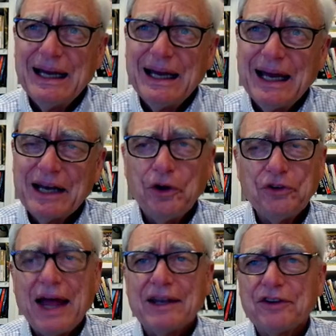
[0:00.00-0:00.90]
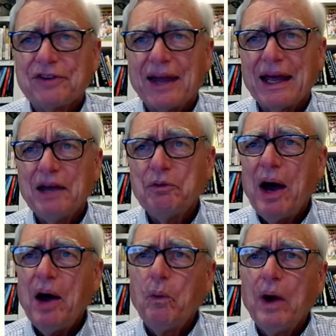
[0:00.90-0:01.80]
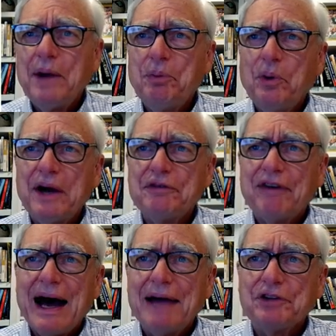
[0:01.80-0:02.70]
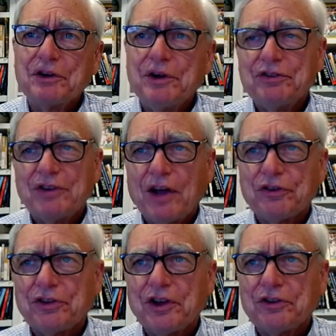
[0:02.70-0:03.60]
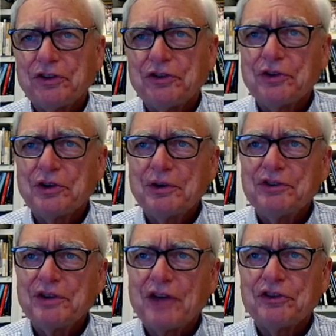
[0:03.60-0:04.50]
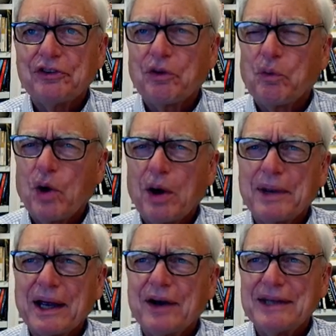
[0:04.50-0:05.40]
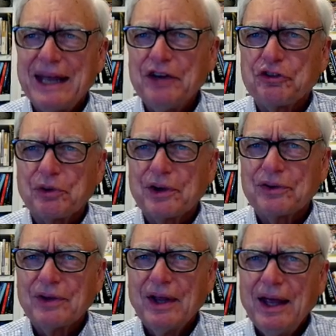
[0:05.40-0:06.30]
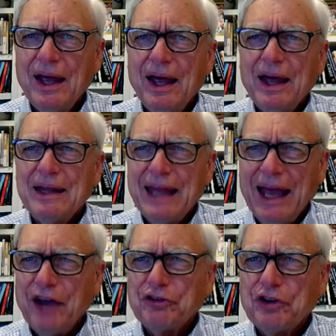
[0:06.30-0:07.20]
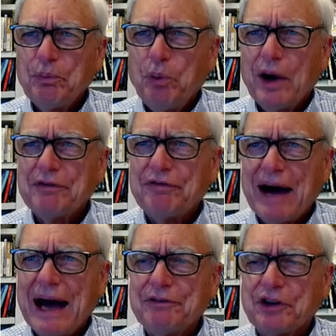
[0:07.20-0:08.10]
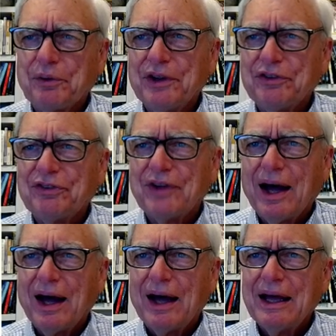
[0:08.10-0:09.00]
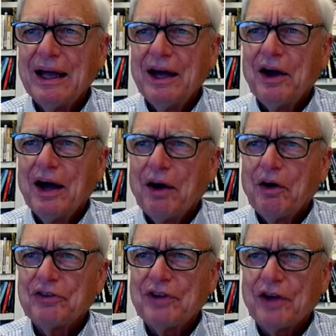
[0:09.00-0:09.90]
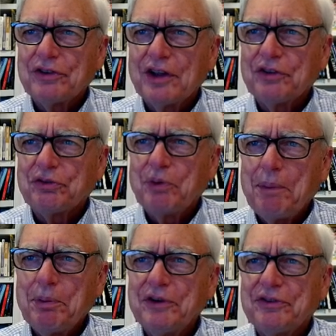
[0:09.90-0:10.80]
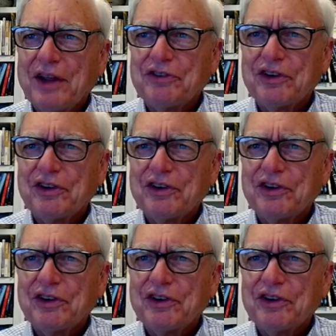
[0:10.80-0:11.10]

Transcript: And it goes on to say, and while 1.5 degrees Celsius and 2 degrees Celsius of warming are dangerous, the extra 0.5 degrees Celsius represents a